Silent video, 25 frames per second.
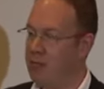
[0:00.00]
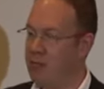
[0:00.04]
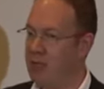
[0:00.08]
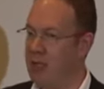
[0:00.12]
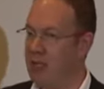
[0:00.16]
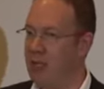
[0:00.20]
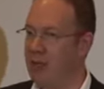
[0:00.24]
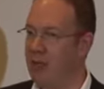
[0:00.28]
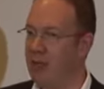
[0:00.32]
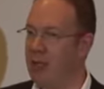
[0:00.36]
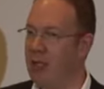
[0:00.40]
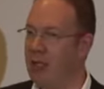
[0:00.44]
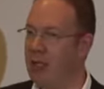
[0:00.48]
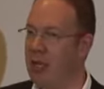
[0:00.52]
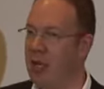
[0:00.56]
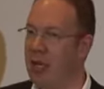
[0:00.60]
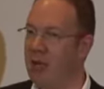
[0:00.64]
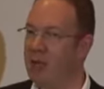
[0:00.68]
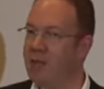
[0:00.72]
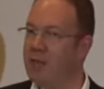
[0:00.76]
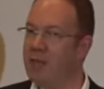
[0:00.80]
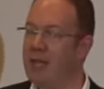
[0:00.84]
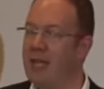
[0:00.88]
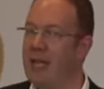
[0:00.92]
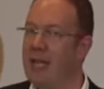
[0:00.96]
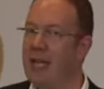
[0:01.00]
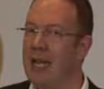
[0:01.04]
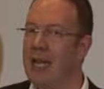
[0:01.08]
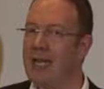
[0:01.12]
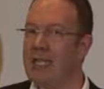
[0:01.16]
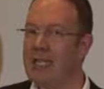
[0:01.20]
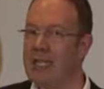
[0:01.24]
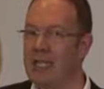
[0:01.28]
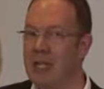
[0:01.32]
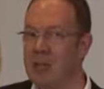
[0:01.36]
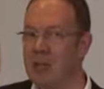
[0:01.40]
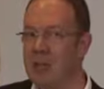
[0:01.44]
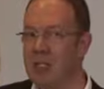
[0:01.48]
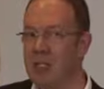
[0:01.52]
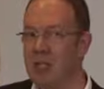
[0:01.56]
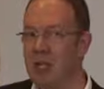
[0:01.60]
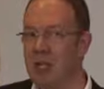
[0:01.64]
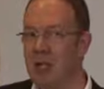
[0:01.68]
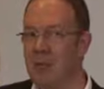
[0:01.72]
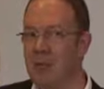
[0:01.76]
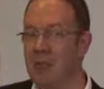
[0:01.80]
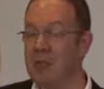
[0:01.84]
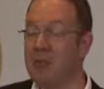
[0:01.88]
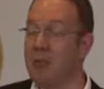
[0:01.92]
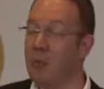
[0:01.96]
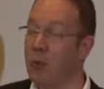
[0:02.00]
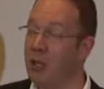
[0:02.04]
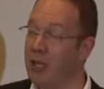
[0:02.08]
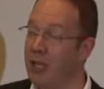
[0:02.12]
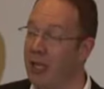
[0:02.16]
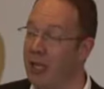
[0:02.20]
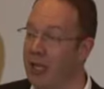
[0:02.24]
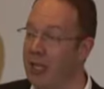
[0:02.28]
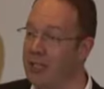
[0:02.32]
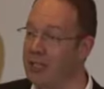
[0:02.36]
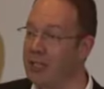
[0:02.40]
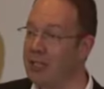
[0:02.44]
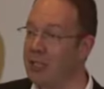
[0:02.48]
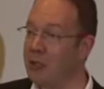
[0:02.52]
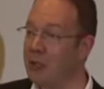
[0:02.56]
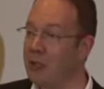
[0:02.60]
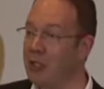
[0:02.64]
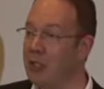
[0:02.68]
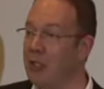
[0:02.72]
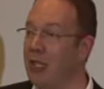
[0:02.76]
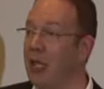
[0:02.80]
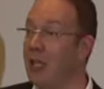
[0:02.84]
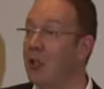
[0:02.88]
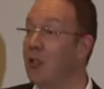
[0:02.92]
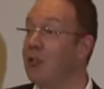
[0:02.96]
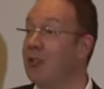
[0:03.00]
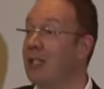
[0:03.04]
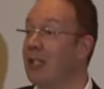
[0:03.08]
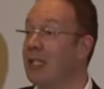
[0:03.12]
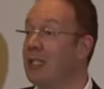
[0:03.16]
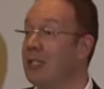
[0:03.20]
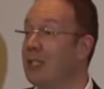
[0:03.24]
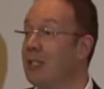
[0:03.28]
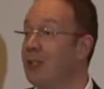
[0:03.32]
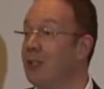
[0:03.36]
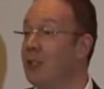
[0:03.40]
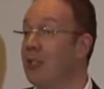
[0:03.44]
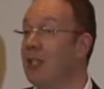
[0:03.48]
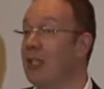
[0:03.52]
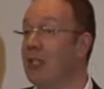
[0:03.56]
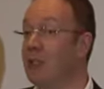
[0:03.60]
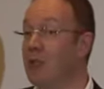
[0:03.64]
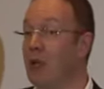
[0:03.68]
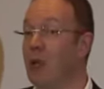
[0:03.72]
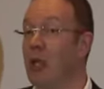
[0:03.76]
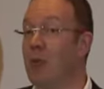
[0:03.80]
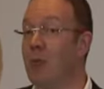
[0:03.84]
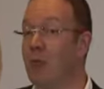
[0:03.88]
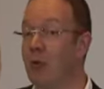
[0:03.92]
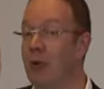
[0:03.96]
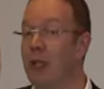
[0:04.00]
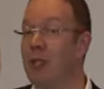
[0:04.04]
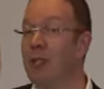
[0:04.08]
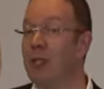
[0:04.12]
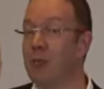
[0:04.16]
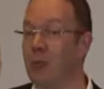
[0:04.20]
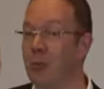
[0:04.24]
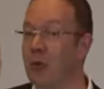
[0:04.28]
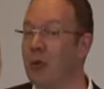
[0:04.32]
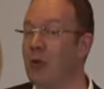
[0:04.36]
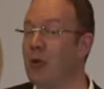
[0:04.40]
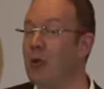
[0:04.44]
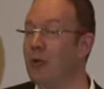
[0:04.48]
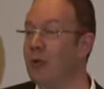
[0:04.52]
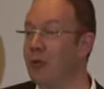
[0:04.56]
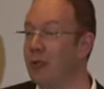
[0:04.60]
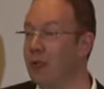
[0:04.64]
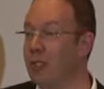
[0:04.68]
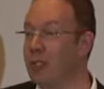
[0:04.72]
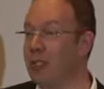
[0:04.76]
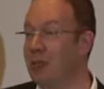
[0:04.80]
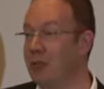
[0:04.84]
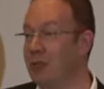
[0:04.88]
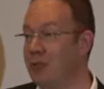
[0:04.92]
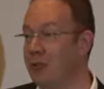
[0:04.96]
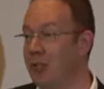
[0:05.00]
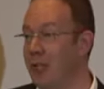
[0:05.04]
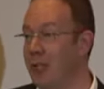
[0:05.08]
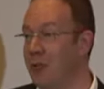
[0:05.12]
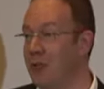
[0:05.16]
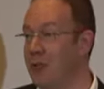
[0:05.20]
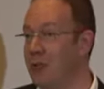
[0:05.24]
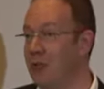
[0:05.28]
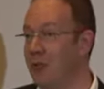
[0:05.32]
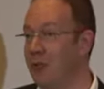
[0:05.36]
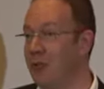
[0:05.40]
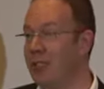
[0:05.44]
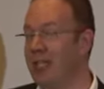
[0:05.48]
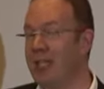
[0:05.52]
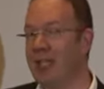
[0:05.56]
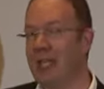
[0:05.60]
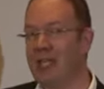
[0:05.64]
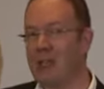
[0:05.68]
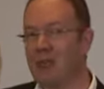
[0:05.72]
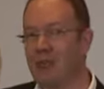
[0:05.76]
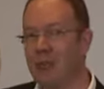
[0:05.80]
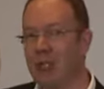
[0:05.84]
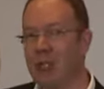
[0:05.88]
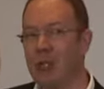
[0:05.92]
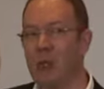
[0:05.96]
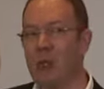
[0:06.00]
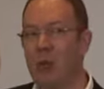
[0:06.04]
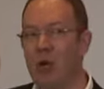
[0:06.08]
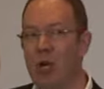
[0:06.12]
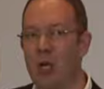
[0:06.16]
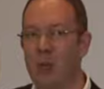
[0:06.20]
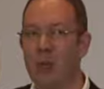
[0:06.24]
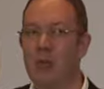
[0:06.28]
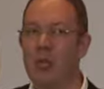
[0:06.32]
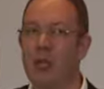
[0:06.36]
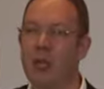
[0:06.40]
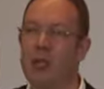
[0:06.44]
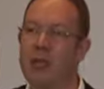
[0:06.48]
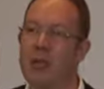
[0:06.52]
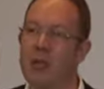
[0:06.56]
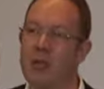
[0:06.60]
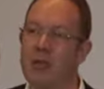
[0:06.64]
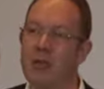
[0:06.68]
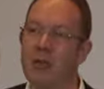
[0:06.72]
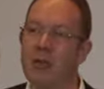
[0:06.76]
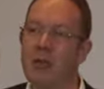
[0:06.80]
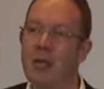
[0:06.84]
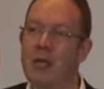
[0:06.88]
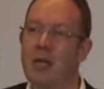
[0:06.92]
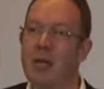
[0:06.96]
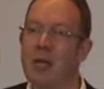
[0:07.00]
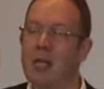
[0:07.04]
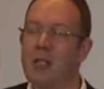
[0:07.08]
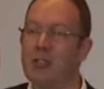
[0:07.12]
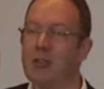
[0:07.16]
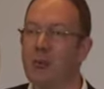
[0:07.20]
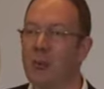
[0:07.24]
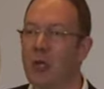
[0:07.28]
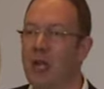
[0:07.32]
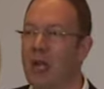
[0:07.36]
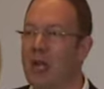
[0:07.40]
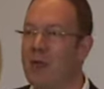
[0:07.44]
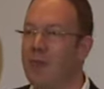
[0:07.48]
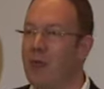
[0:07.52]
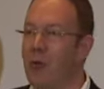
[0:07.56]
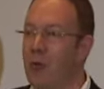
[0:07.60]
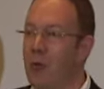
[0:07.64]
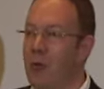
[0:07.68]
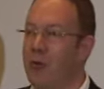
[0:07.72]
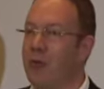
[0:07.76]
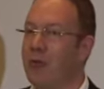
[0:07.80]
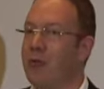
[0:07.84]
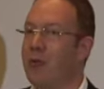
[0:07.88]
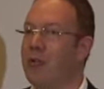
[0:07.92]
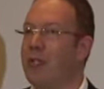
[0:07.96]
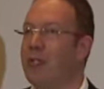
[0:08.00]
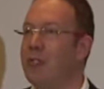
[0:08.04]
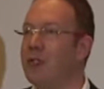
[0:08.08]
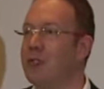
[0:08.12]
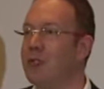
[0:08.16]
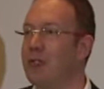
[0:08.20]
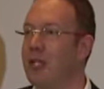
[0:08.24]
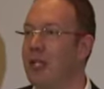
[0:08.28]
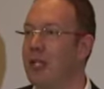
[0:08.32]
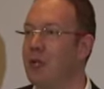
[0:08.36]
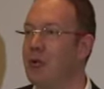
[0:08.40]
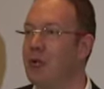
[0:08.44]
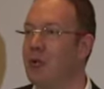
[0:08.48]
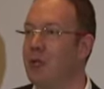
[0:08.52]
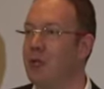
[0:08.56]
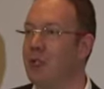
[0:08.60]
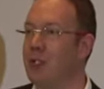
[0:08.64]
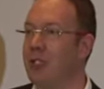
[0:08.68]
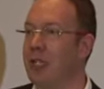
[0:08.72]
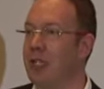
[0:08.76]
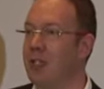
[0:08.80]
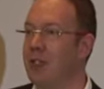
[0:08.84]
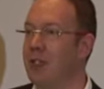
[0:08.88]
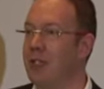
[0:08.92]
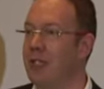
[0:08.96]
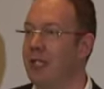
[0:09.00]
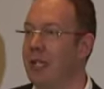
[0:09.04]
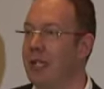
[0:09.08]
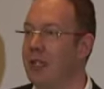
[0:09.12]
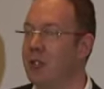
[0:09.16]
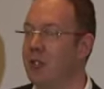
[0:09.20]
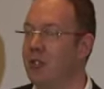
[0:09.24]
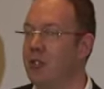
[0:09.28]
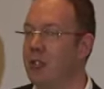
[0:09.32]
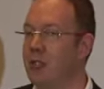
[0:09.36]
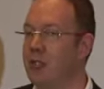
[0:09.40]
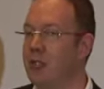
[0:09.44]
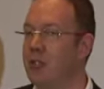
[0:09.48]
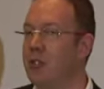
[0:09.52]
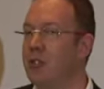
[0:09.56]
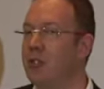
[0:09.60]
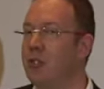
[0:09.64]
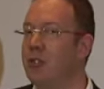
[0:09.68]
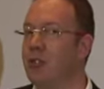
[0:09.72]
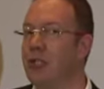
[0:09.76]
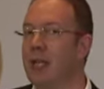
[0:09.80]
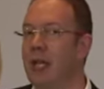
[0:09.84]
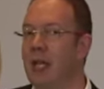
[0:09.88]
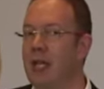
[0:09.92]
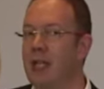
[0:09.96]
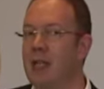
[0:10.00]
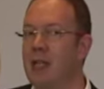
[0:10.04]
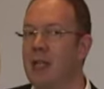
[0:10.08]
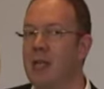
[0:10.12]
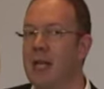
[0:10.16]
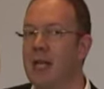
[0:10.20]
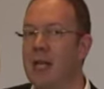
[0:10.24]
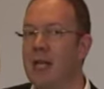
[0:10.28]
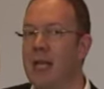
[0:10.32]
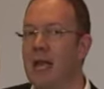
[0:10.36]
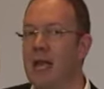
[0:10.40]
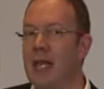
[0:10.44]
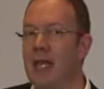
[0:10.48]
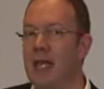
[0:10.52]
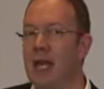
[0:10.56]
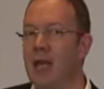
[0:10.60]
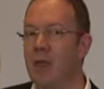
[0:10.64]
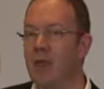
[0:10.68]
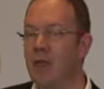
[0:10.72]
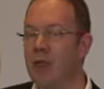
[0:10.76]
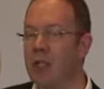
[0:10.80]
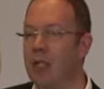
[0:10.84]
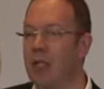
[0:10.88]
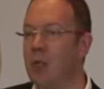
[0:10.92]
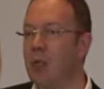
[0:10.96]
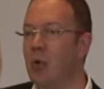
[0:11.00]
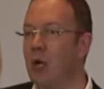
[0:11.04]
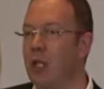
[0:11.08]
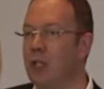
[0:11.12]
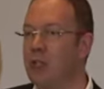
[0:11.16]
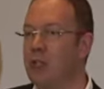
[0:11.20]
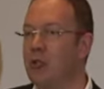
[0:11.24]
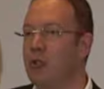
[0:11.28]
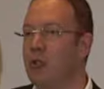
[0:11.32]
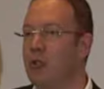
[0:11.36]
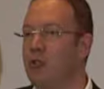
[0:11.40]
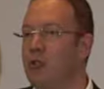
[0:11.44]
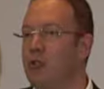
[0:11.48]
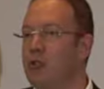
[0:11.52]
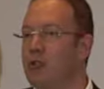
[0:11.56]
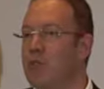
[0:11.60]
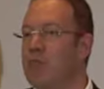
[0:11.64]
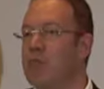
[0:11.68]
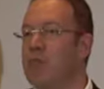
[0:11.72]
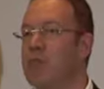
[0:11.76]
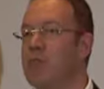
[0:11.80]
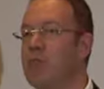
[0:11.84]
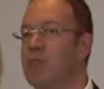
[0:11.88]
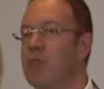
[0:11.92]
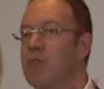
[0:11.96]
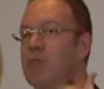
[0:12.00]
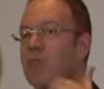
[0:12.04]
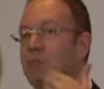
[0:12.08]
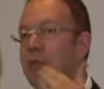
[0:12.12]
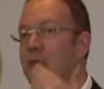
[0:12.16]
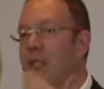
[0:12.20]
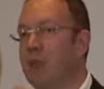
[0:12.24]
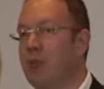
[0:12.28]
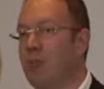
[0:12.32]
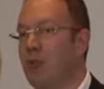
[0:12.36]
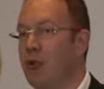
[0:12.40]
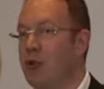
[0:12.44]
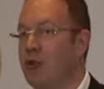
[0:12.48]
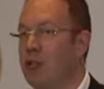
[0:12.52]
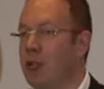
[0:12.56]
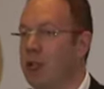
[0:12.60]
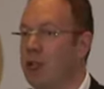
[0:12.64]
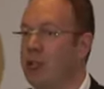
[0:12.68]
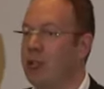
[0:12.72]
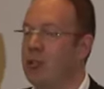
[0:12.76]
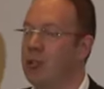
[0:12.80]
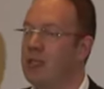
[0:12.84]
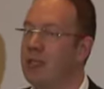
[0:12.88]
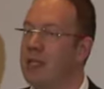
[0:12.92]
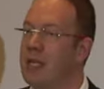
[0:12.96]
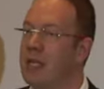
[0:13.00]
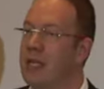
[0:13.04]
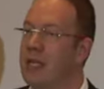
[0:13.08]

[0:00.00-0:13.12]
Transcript: in the real life. And sometimes when they're executed, they are not executed in collaboration with all the critical stakeholders. And that's really why we are here. So we have all the critical stakeholders here to get to today. And I really want you to build bridges,